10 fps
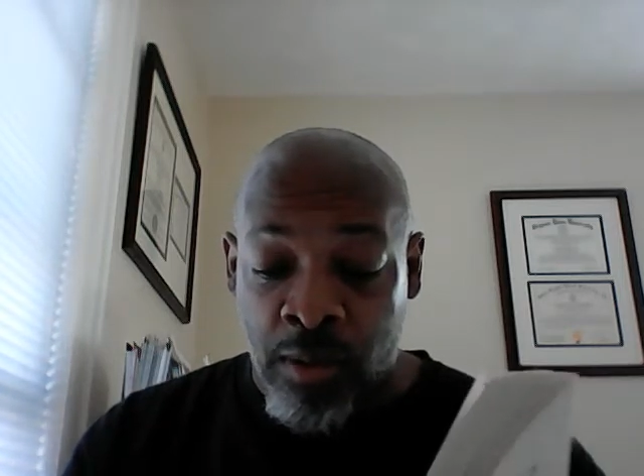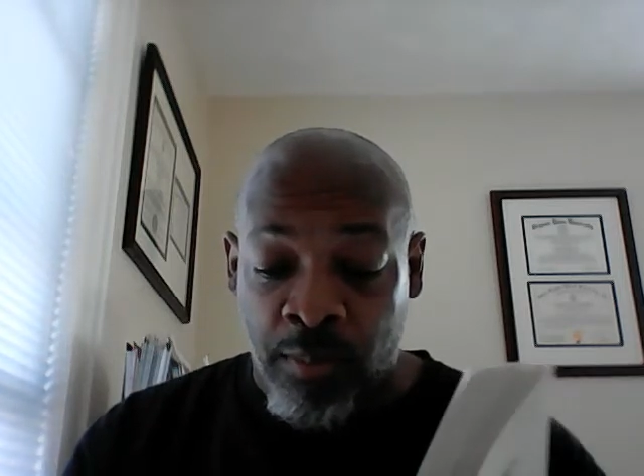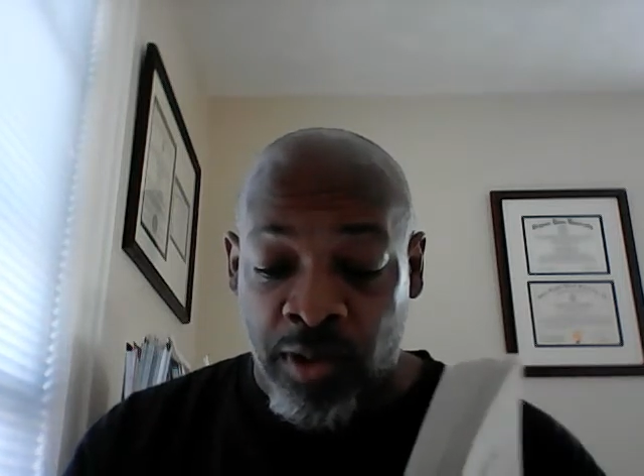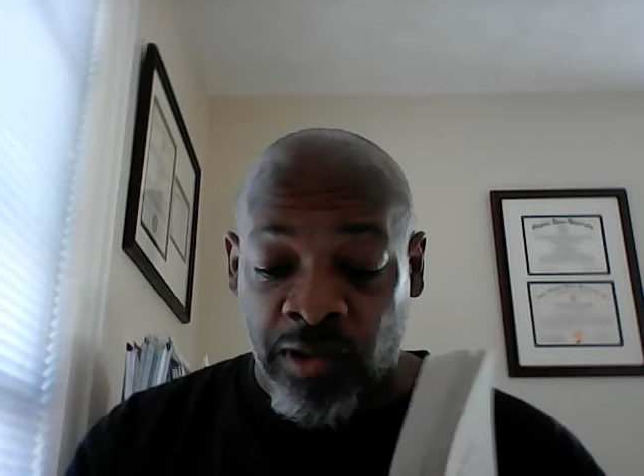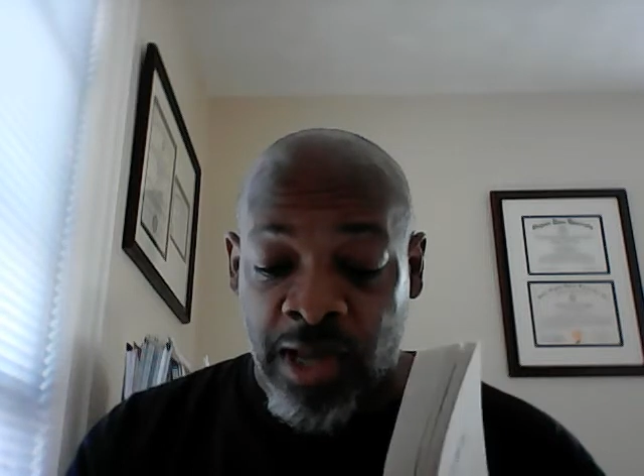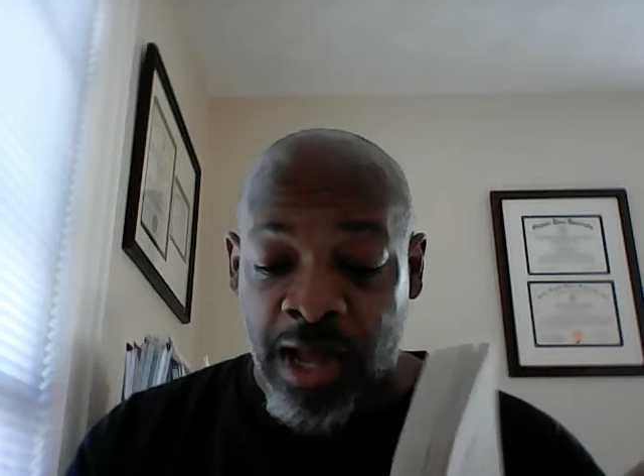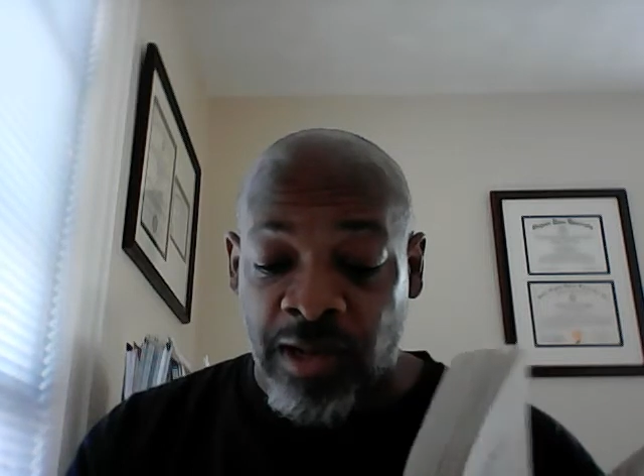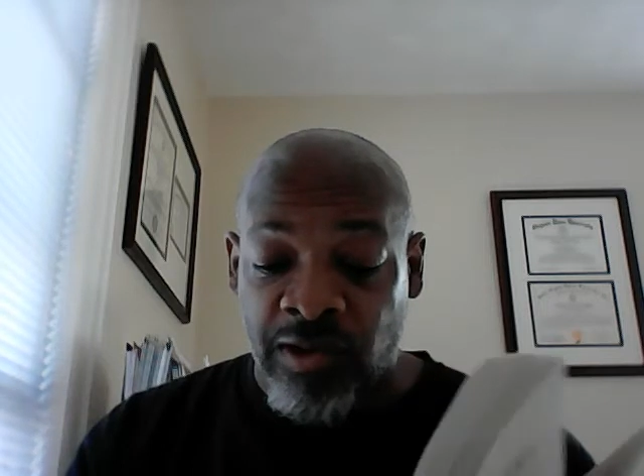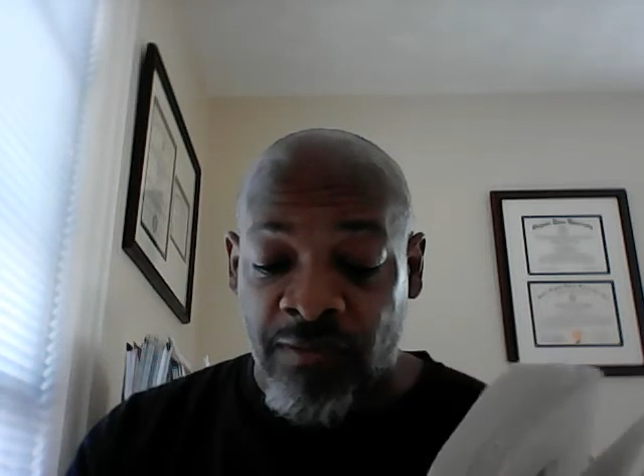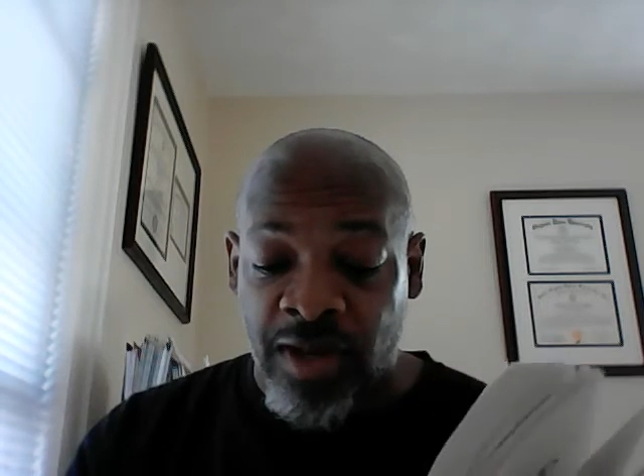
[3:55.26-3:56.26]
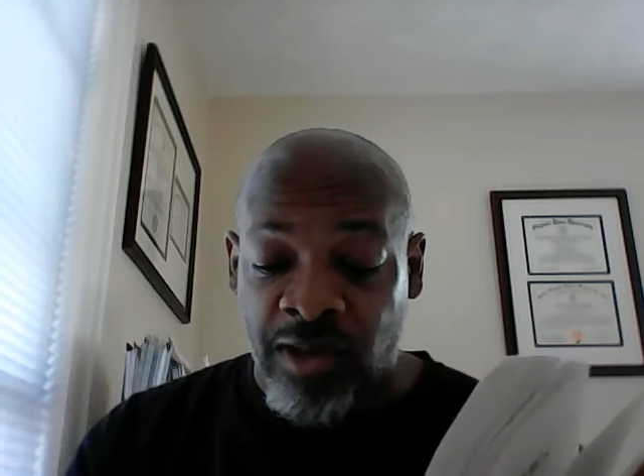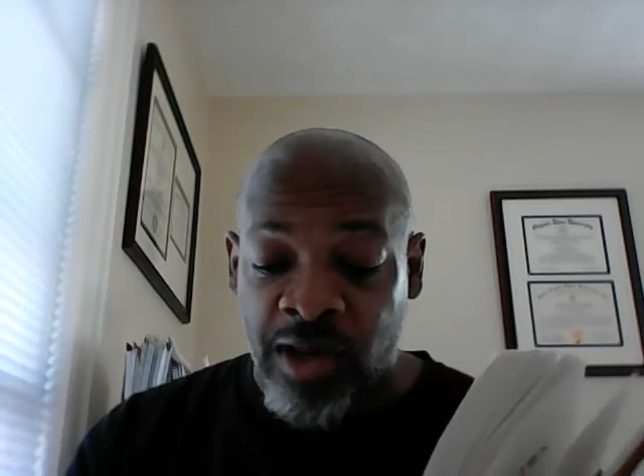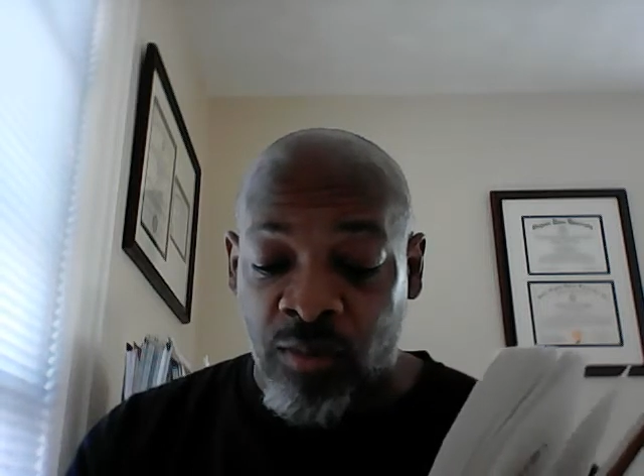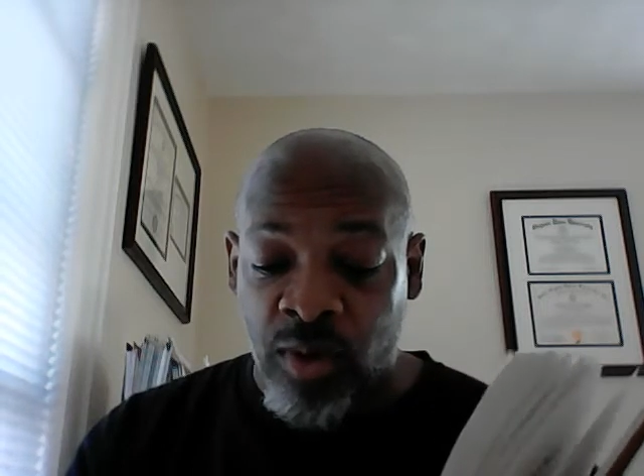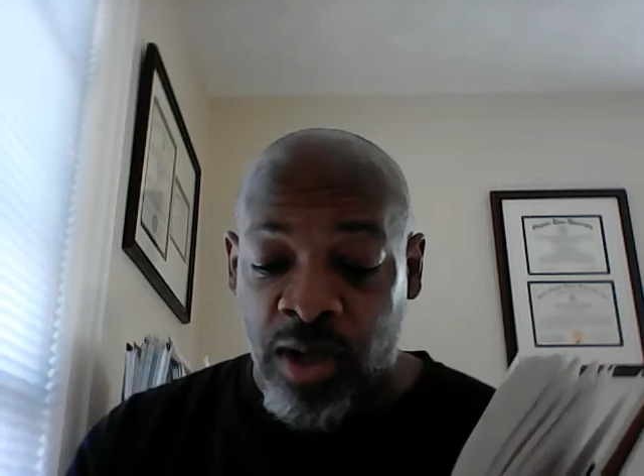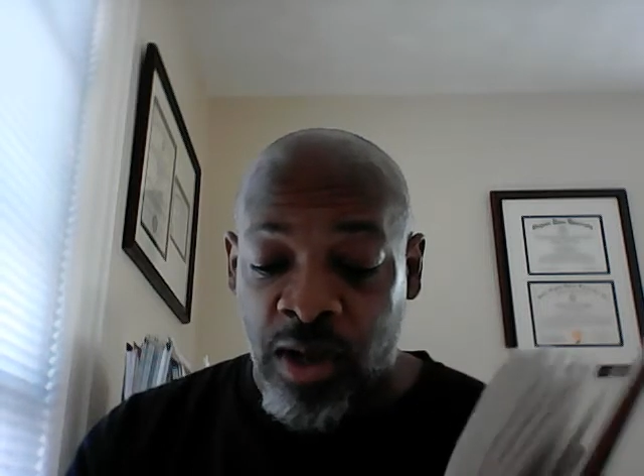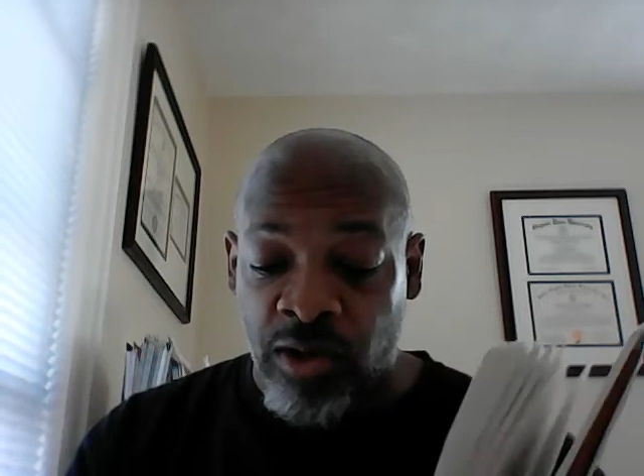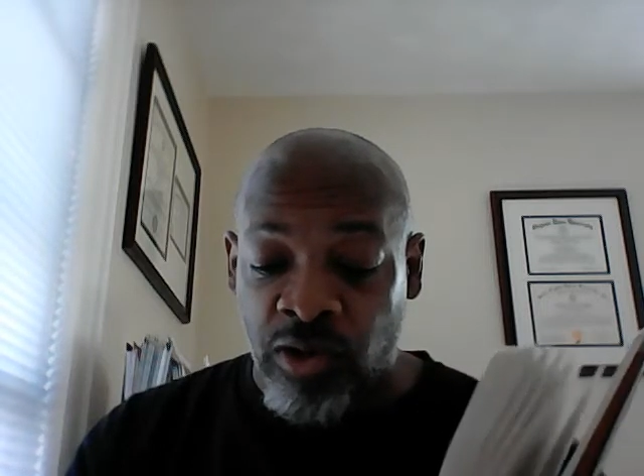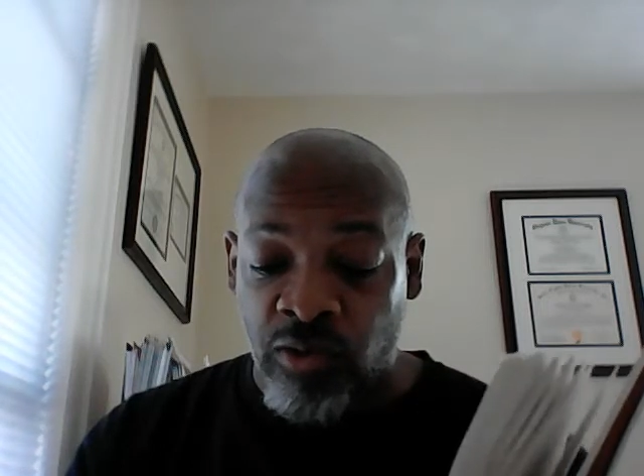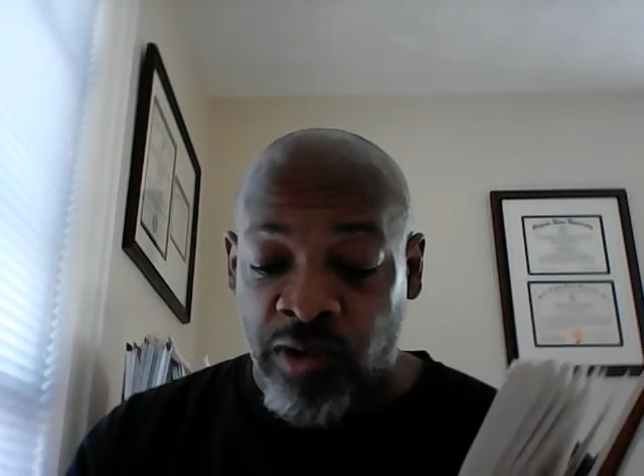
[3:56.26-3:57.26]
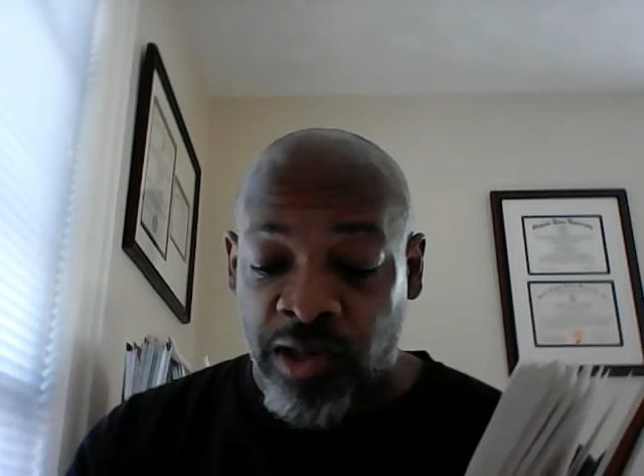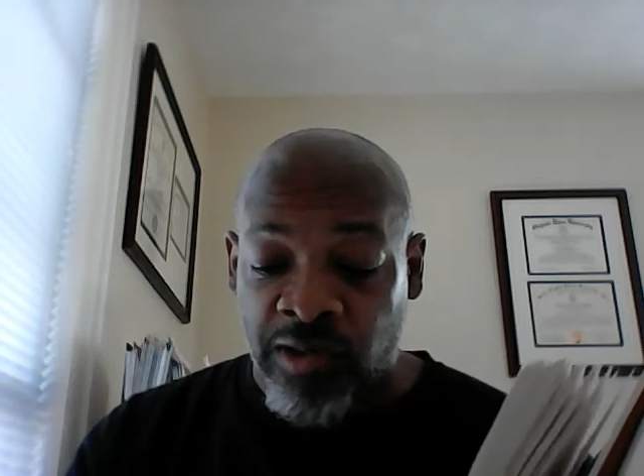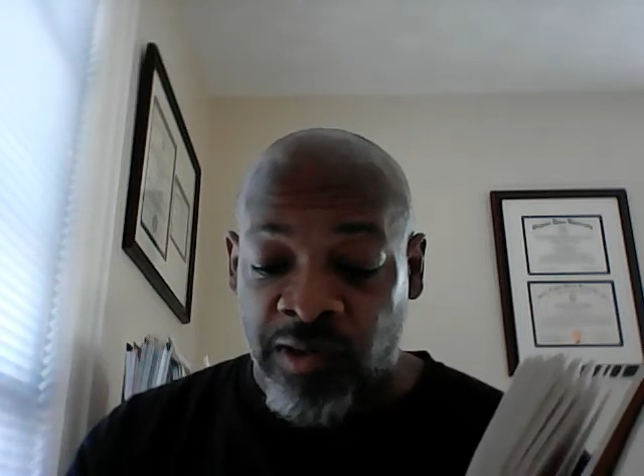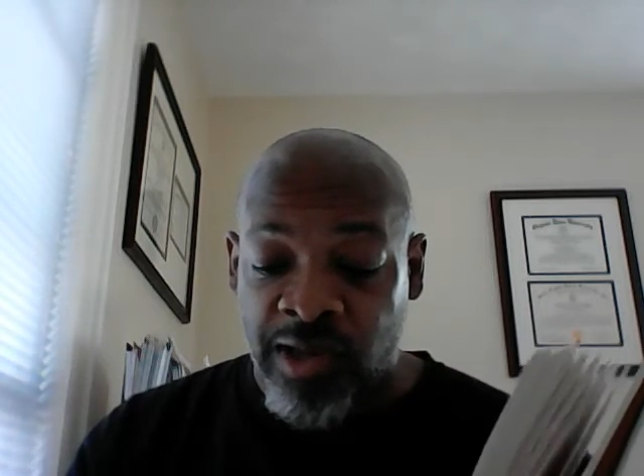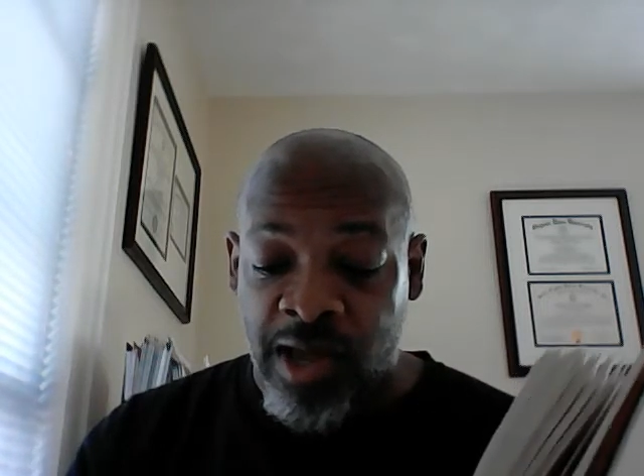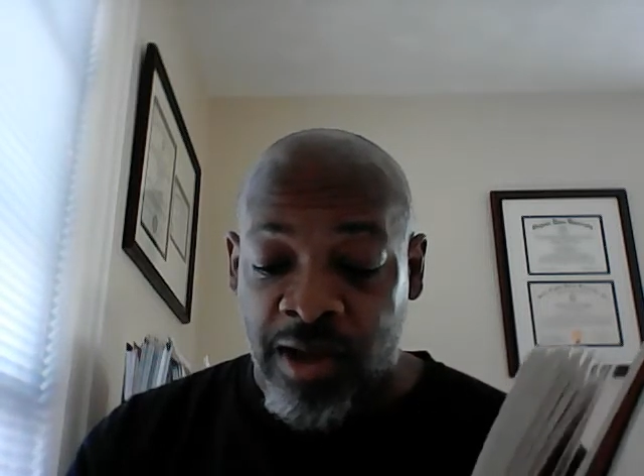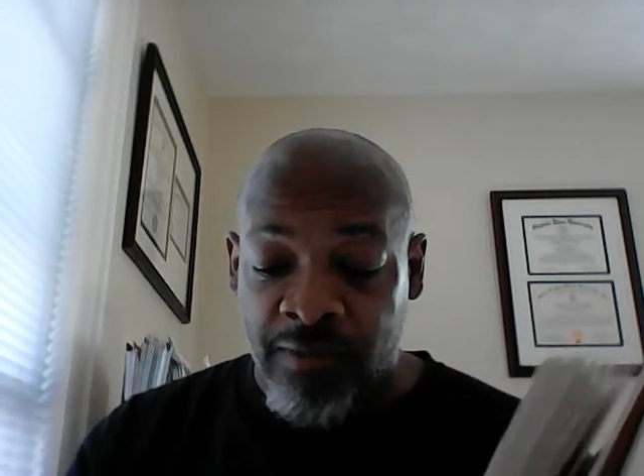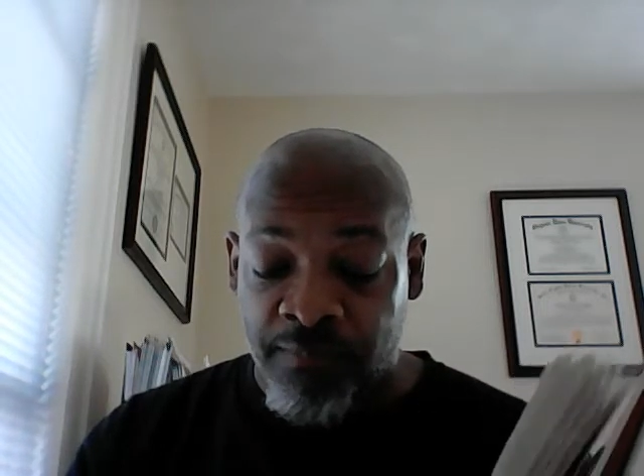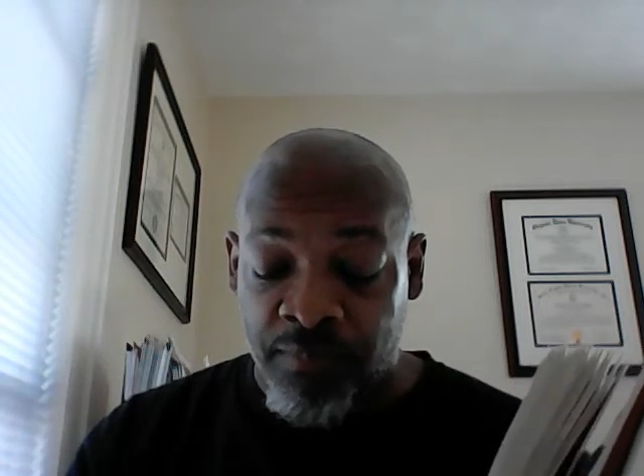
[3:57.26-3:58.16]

But scholars of antiquity are usually struck